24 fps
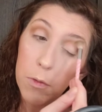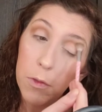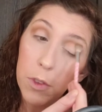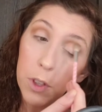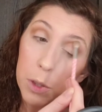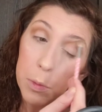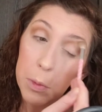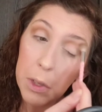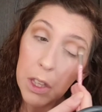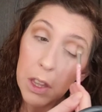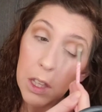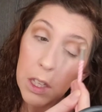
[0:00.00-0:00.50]

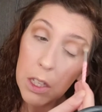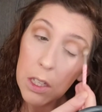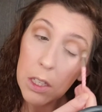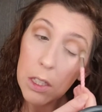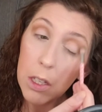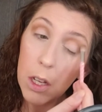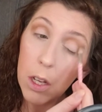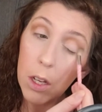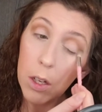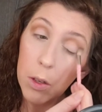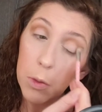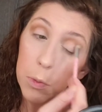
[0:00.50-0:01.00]
filming this
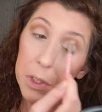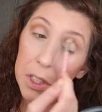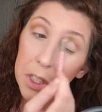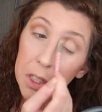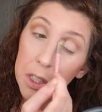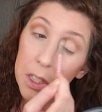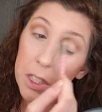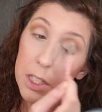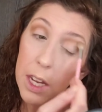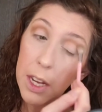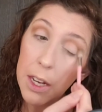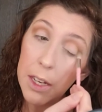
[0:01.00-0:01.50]
on a
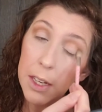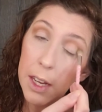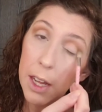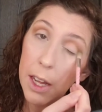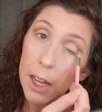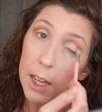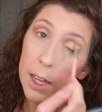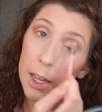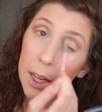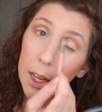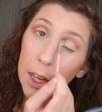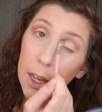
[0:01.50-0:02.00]
Wednesday
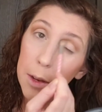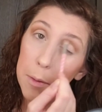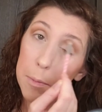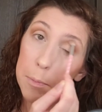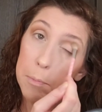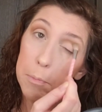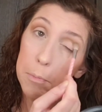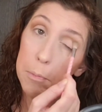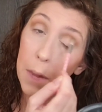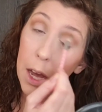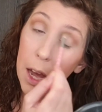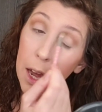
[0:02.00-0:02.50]
night. It
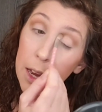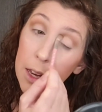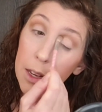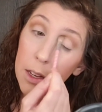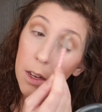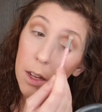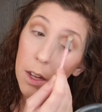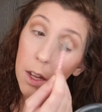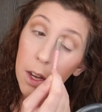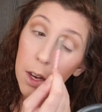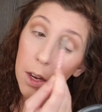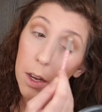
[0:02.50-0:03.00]
might
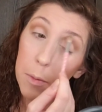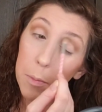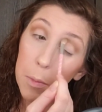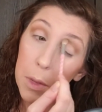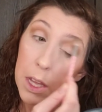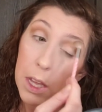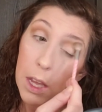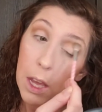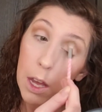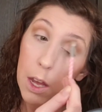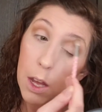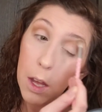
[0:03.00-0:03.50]
not
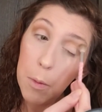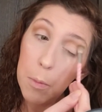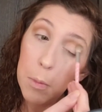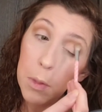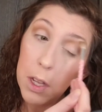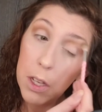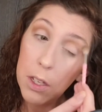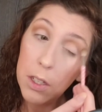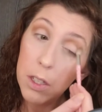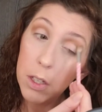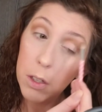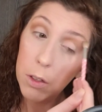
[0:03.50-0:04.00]
be up
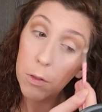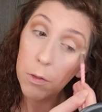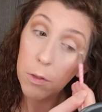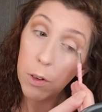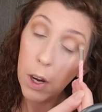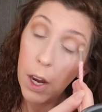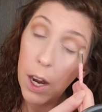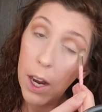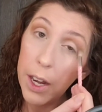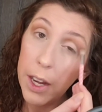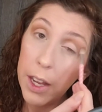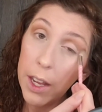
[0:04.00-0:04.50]
until
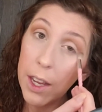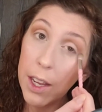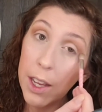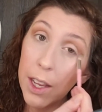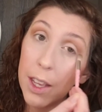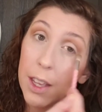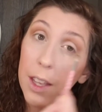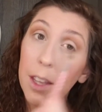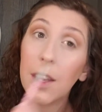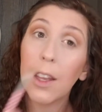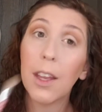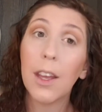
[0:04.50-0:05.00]
Friday.
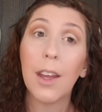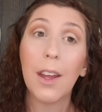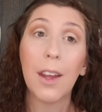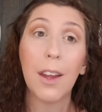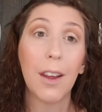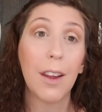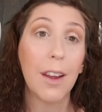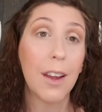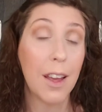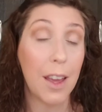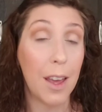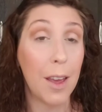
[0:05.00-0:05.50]

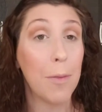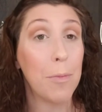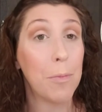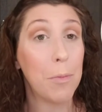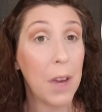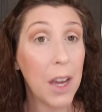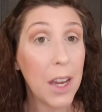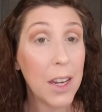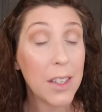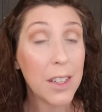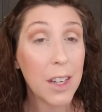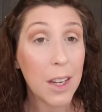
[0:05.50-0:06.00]
It
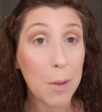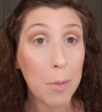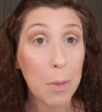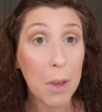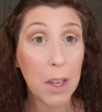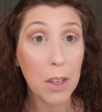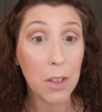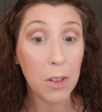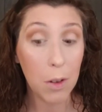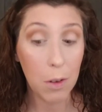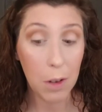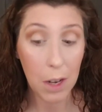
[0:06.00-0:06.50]
might take
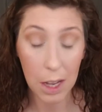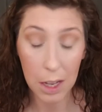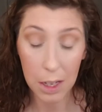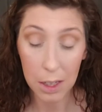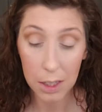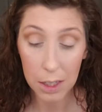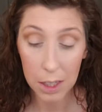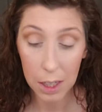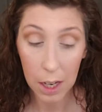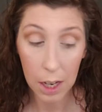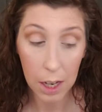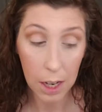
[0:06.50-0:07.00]
me 2
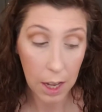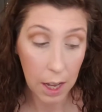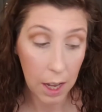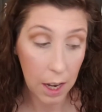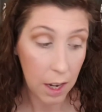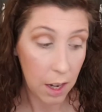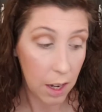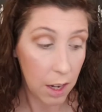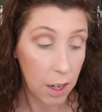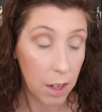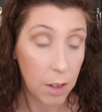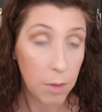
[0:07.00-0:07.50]
days to get it
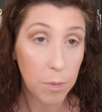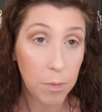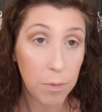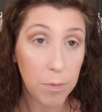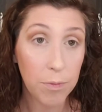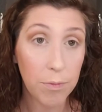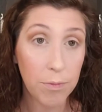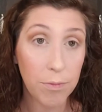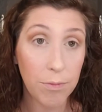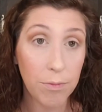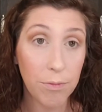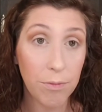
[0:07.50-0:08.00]
edited.
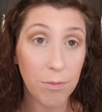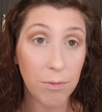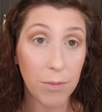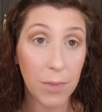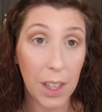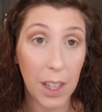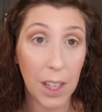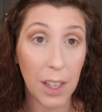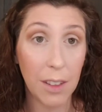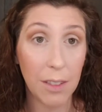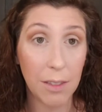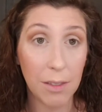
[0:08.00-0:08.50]

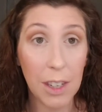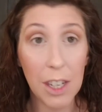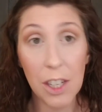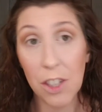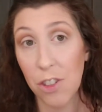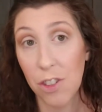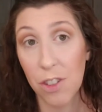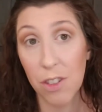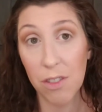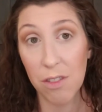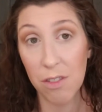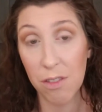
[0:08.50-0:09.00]
Like,
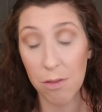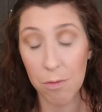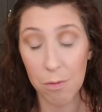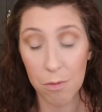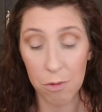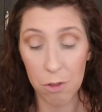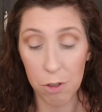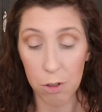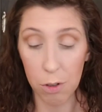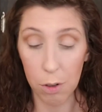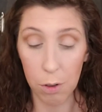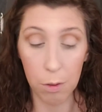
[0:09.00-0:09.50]
that's just
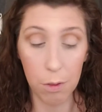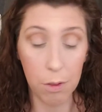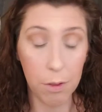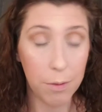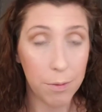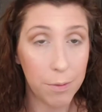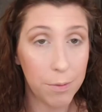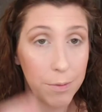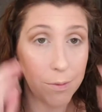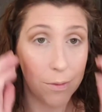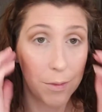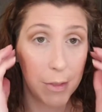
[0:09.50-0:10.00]
truth.
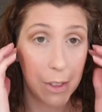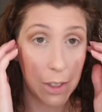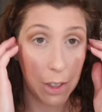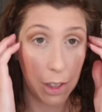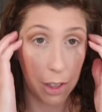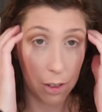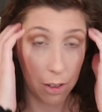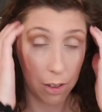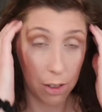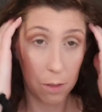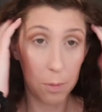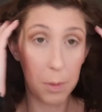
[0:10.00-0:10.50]

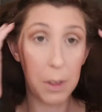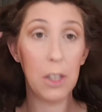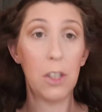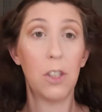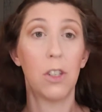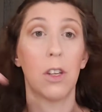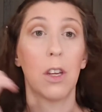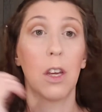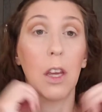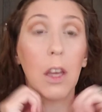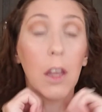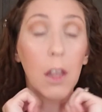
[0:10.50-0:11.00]
So
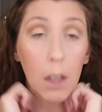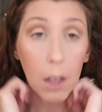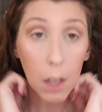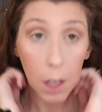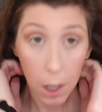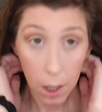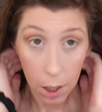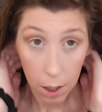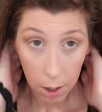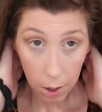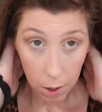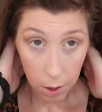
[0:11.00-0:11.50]
especially
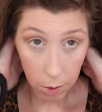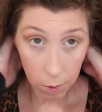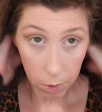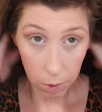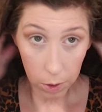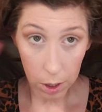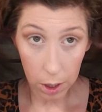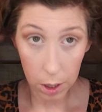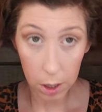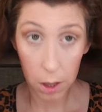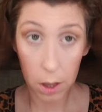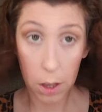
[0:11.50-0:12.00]

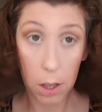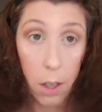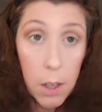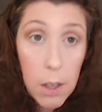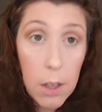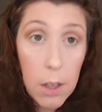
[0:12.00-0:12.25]
with